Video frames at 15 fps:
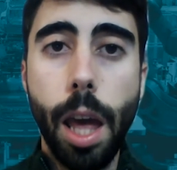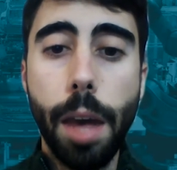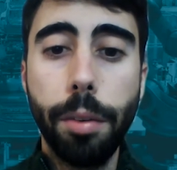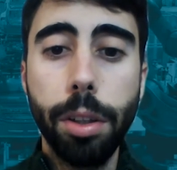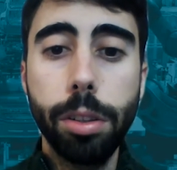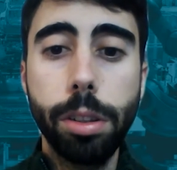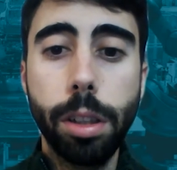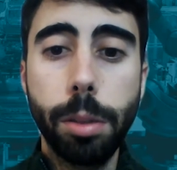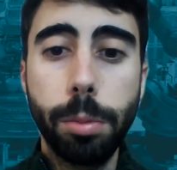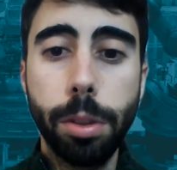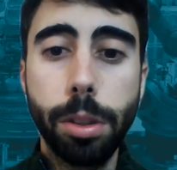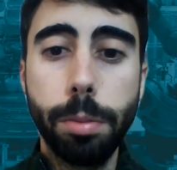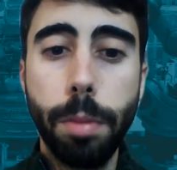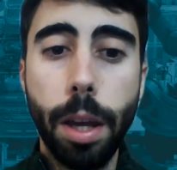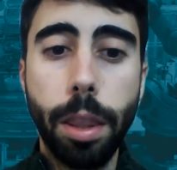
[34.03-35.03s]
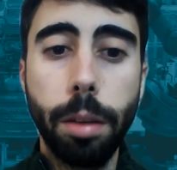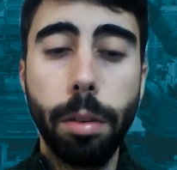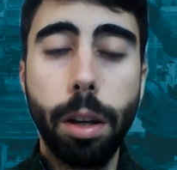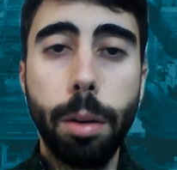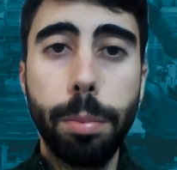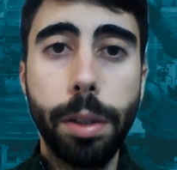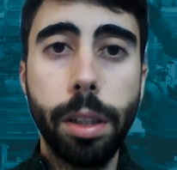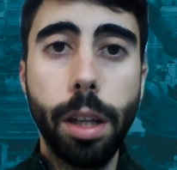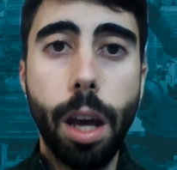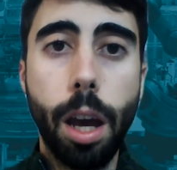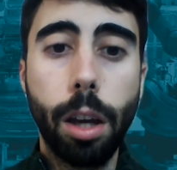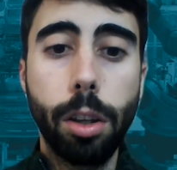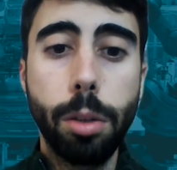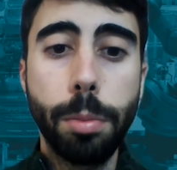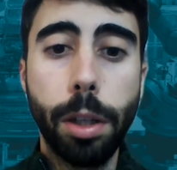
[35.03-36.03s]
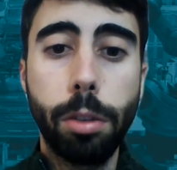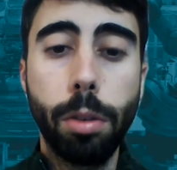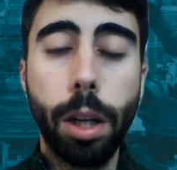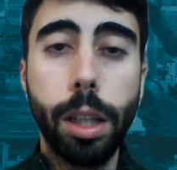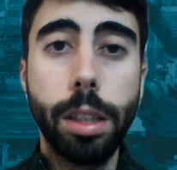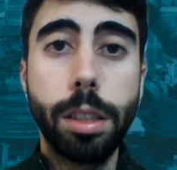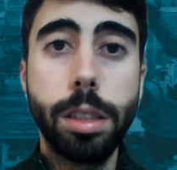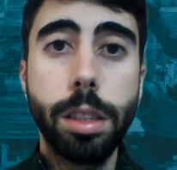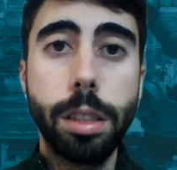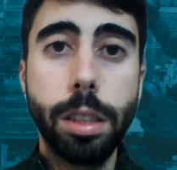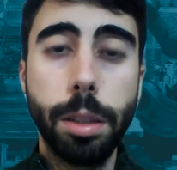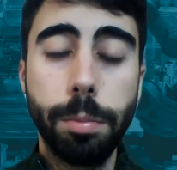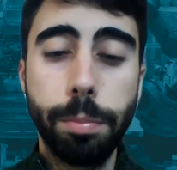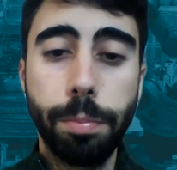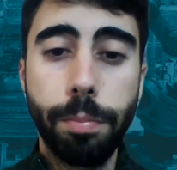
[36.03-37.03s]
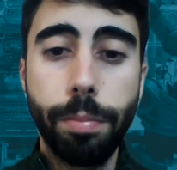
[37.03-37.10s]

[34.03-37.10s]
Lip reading: and contributes by developing a human tracking system.